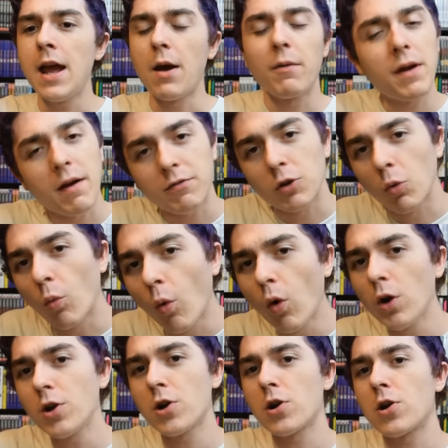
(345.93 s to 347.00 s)
And we have to
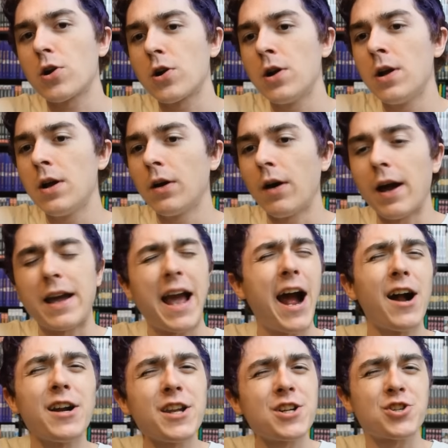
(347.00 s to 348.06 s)
wonder, like,
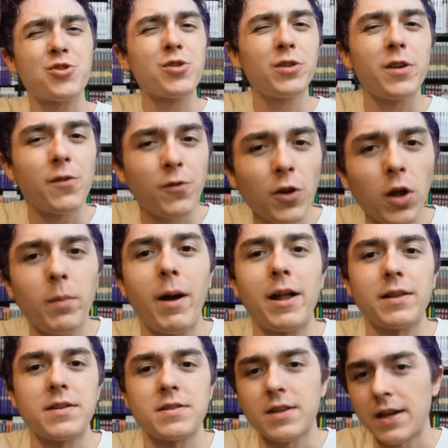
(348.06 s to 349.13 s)
how do you truly feel
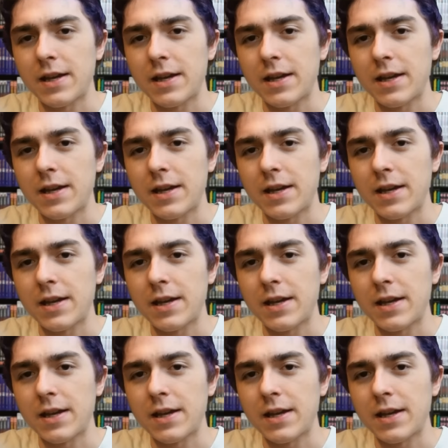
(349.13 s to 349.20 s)
about this?